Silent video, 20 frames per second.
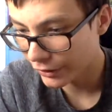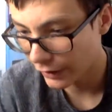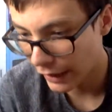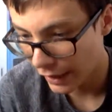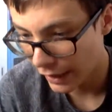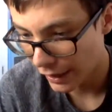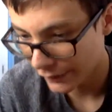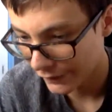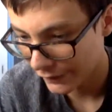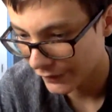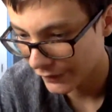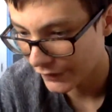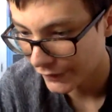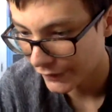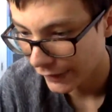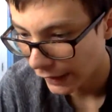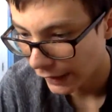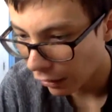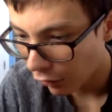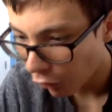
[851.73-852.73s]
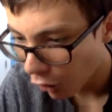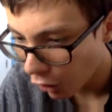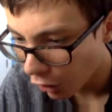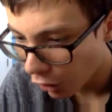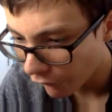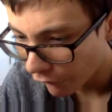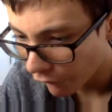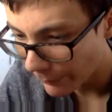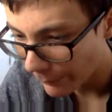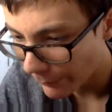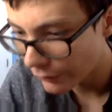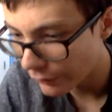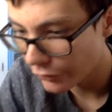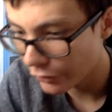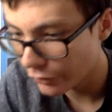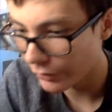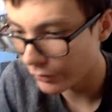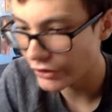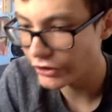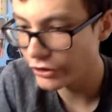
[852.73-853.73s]
Murder asks, how long have I
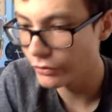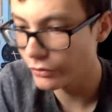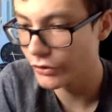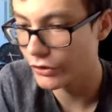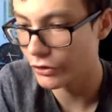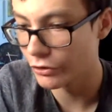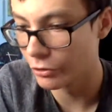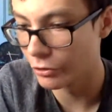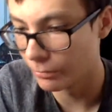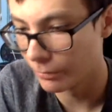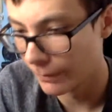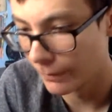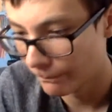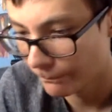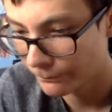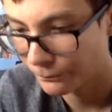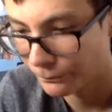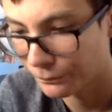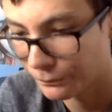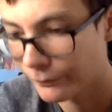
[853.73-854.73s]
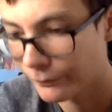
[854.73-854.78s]
been doing YouTube?